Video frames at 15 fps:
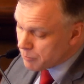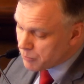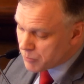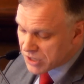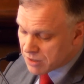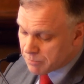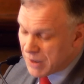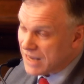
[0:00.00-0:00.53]

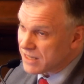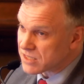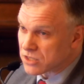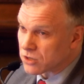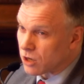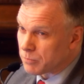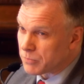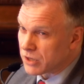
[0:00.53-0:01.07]
But the
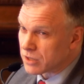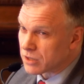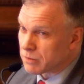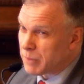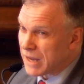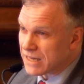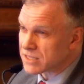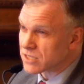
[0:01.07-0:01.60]
backstop, the
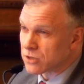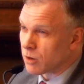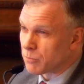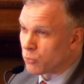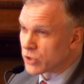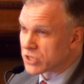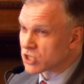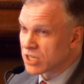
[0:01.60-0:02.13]

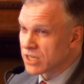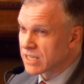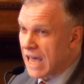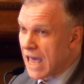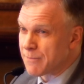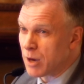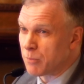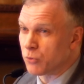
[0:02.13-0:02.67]
backstop which she
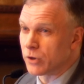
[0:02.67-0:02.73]
came up